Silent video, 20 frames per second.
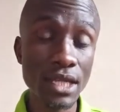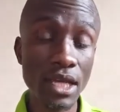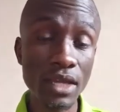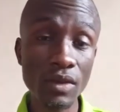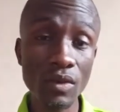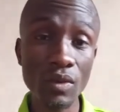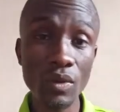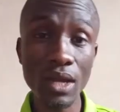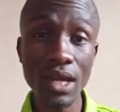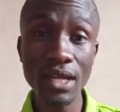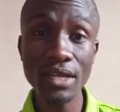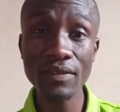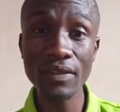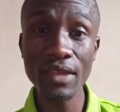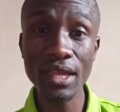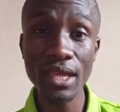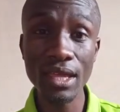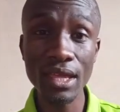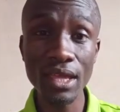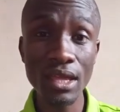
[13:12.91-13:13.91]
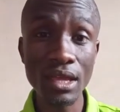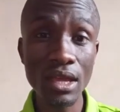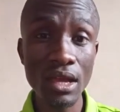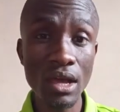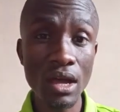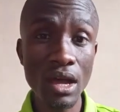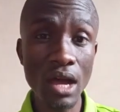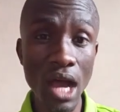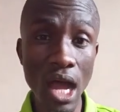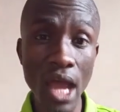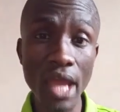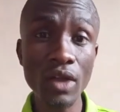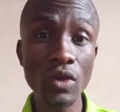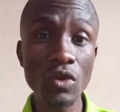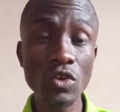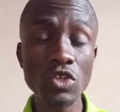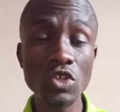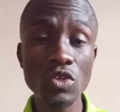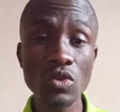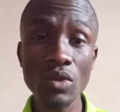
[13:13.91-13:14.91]
Like, look at the High
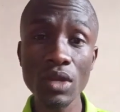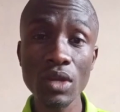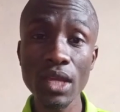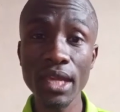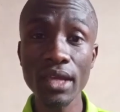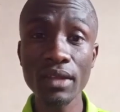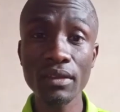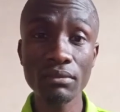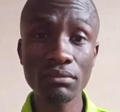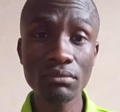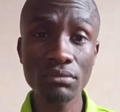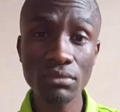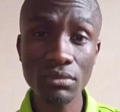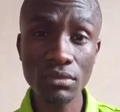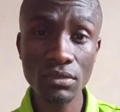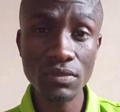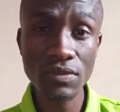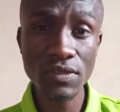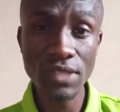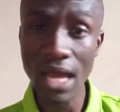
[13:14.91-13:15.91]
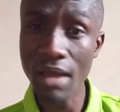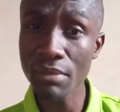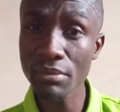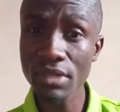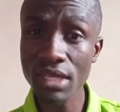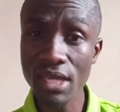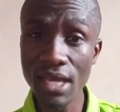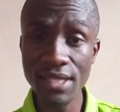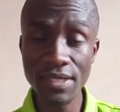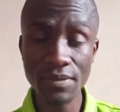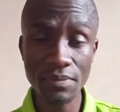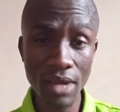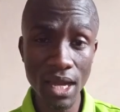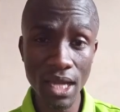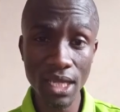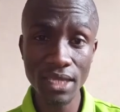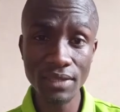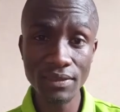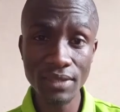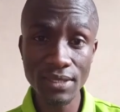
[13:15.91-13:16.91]
Court ruling some years
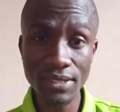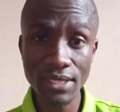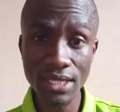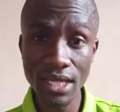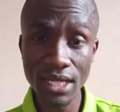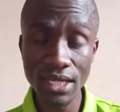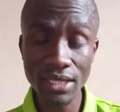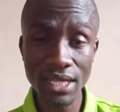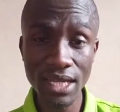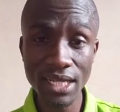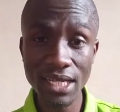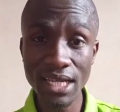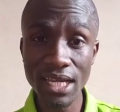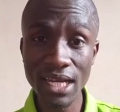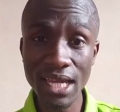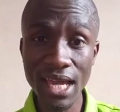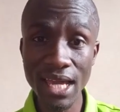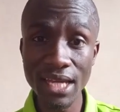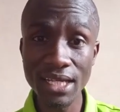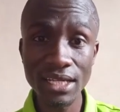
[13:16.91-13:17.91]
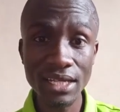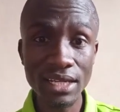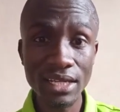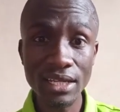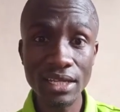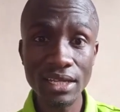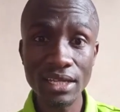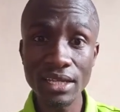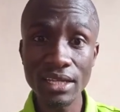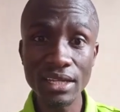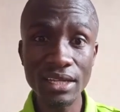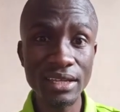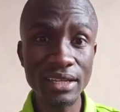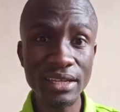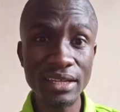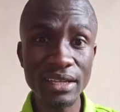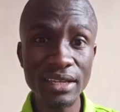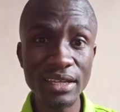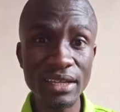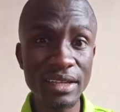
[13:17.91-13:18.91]
back in this country that declared
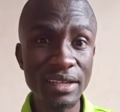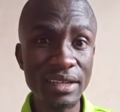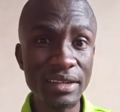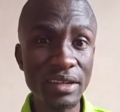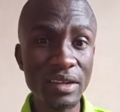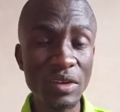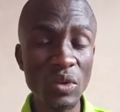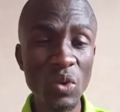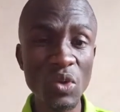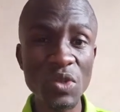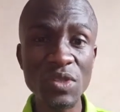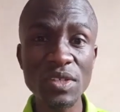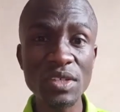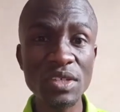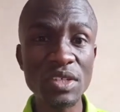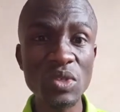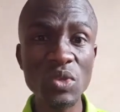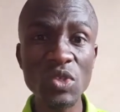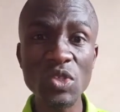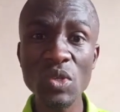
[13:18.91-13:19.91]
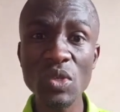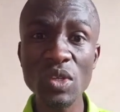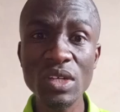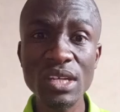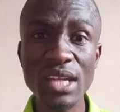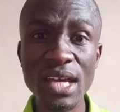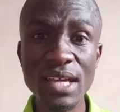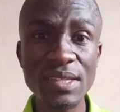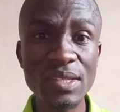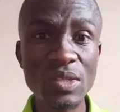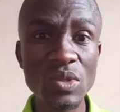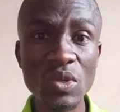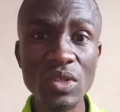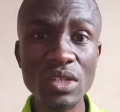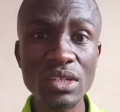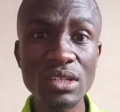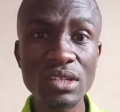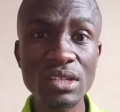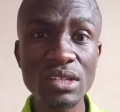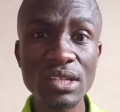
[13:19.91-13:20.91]
Constitution does
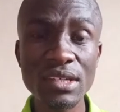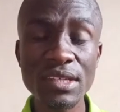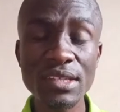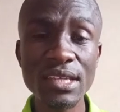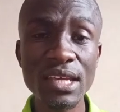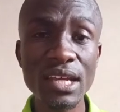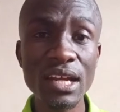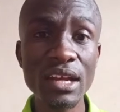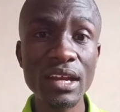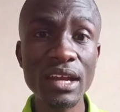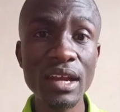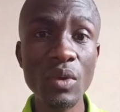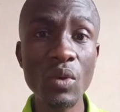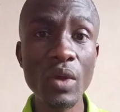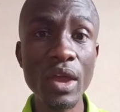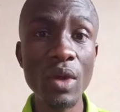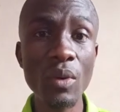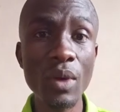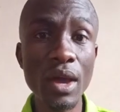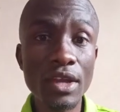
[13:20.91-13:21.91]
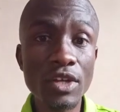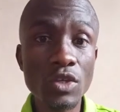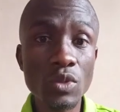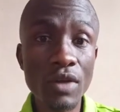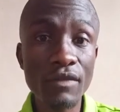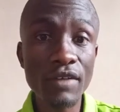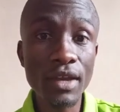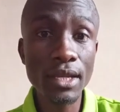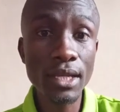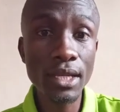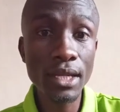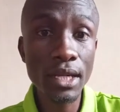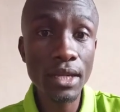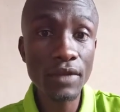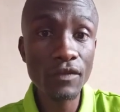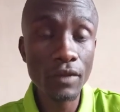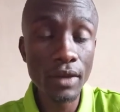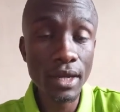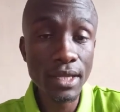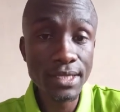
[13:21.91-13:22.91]
not necessarily require one to have a degree,
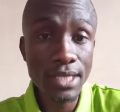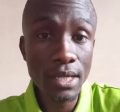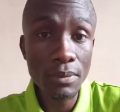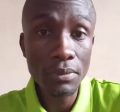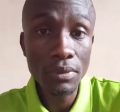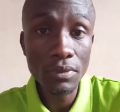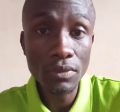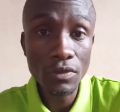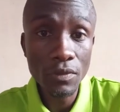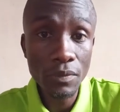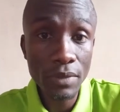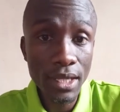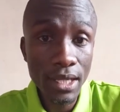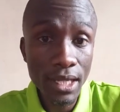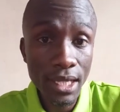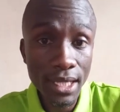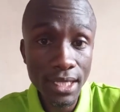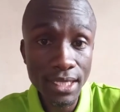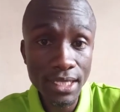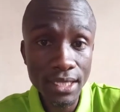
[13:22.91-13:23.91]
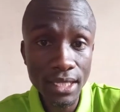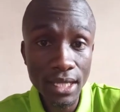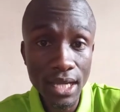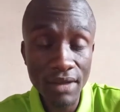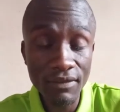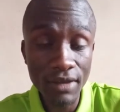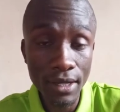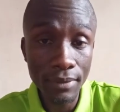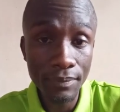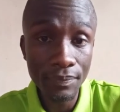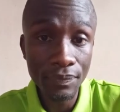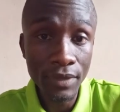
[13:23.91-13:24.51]
for example, to be elected a governor.